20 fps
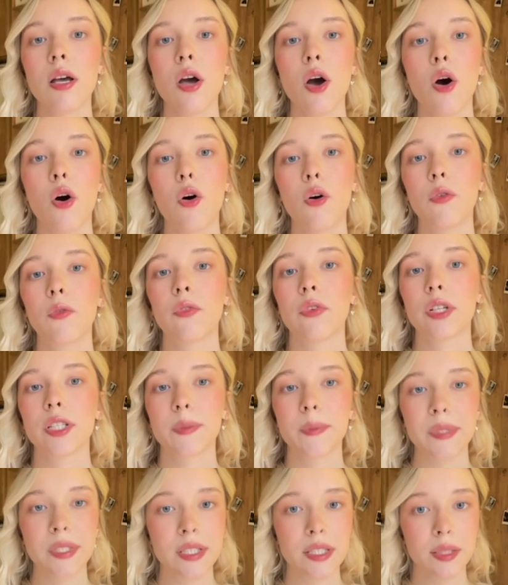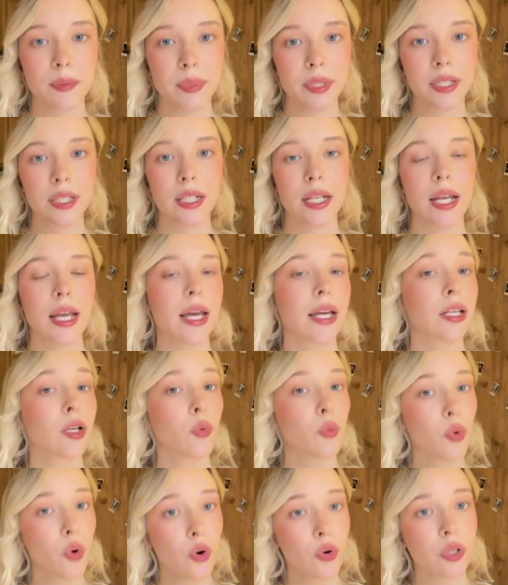of responsibility and
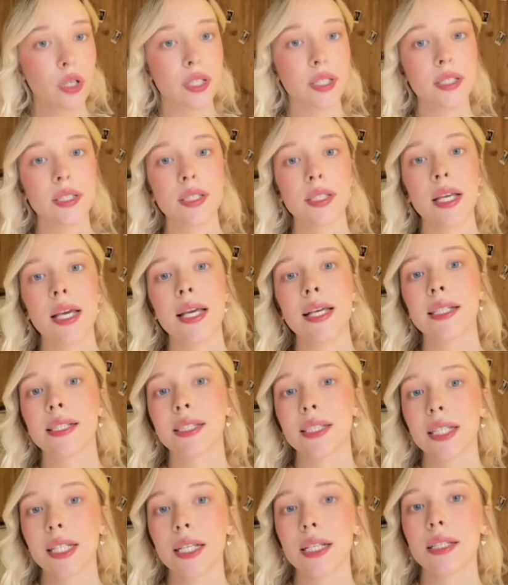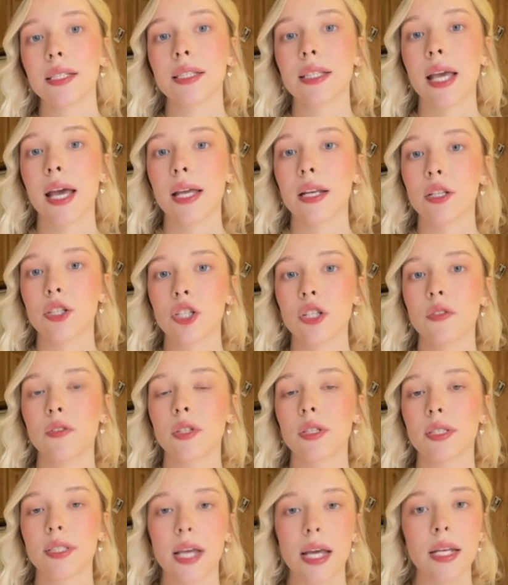awareness, cities can achieve
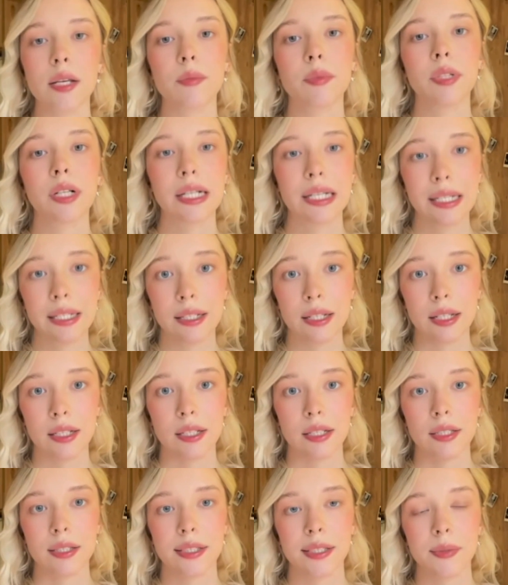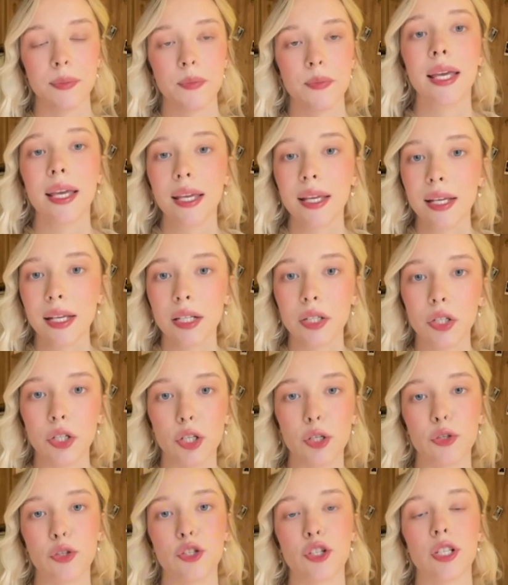sustainable cleanliness. In
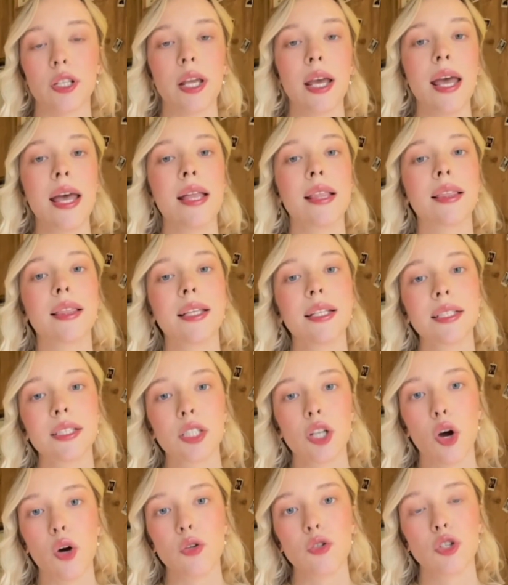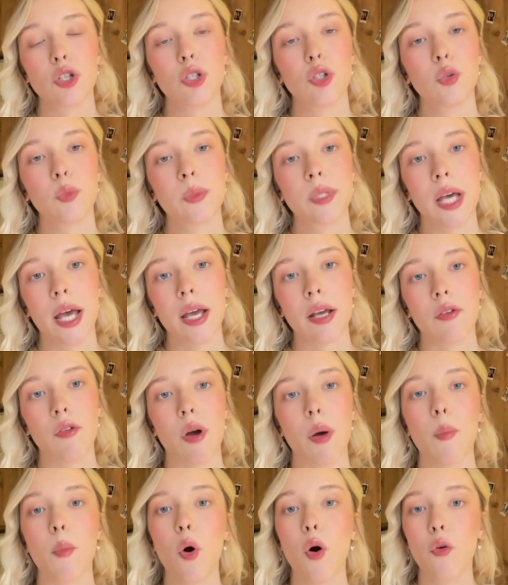conclusion, this causal loop
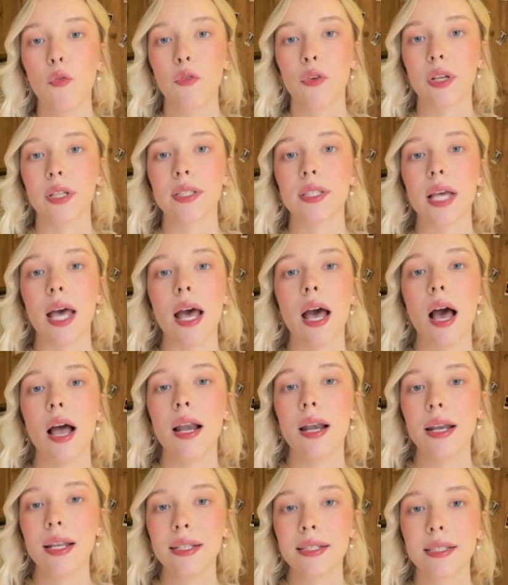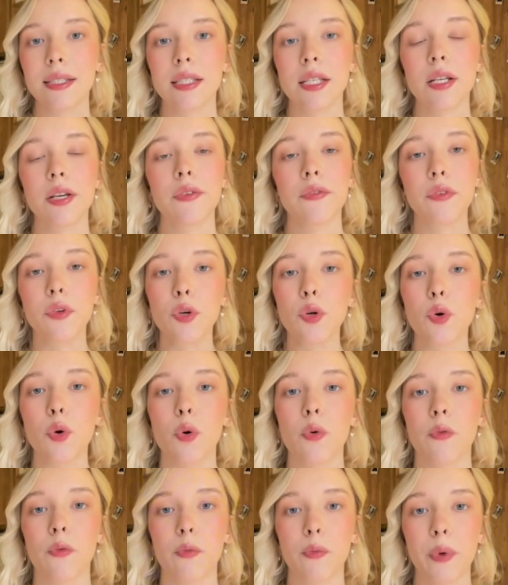diagram offers a holistic view
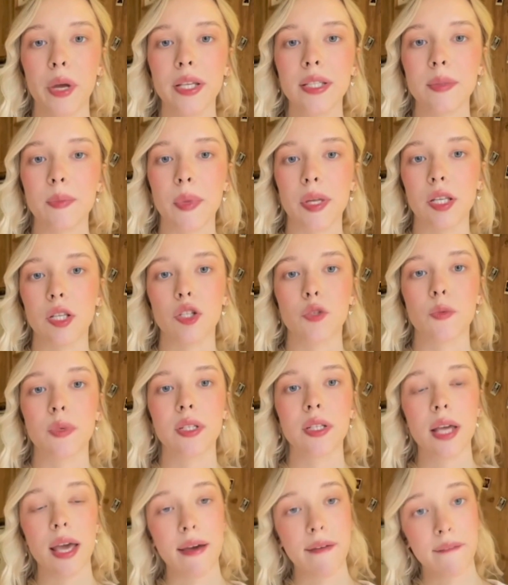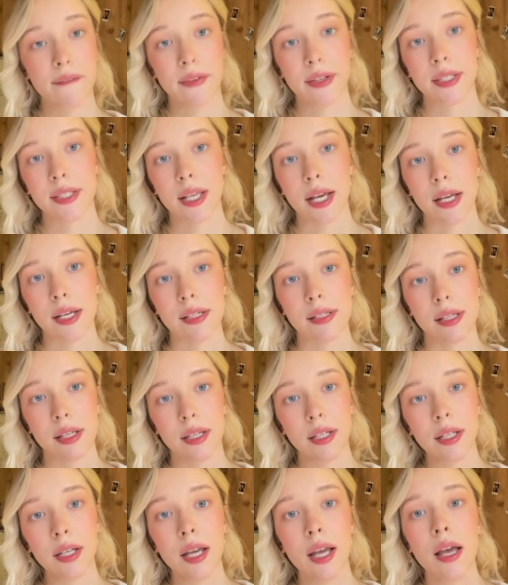of waste management,
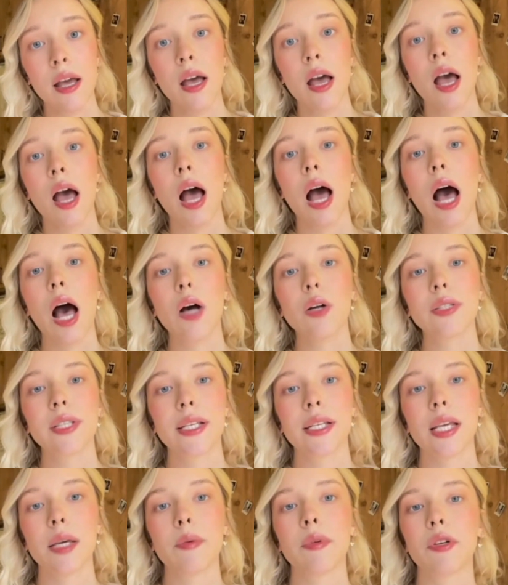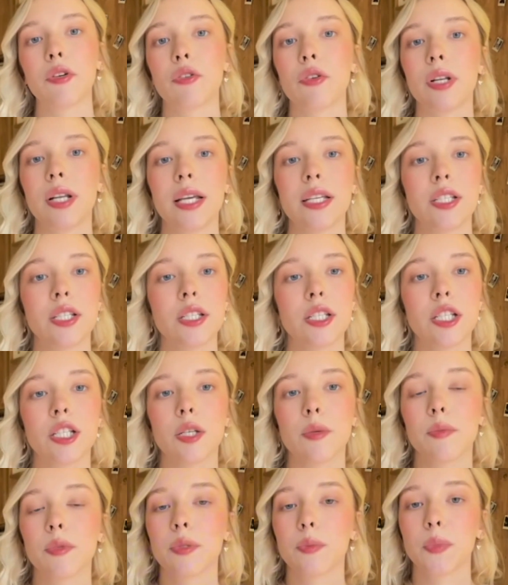emphasizing how dynamic
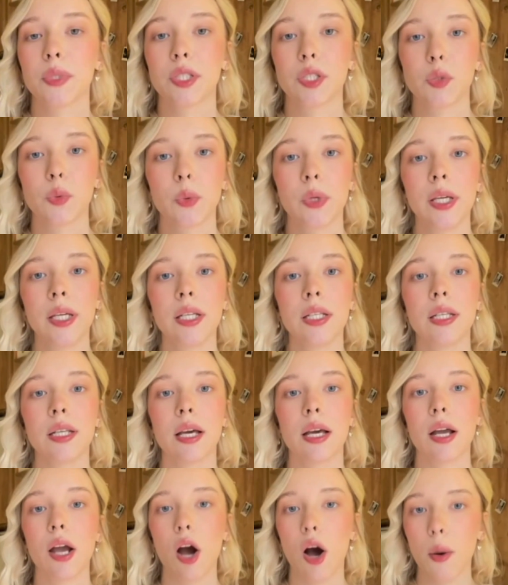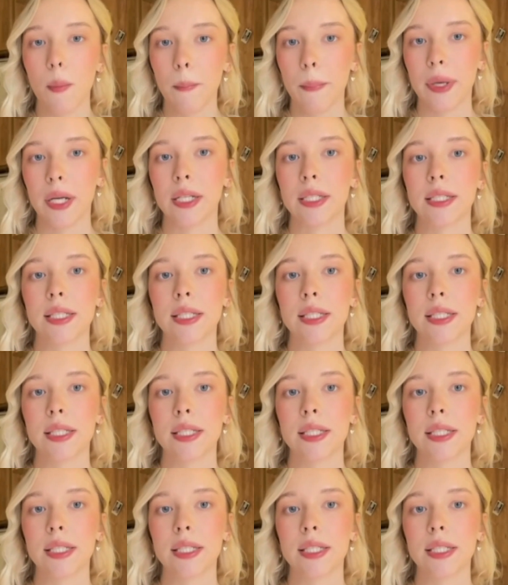relationships between components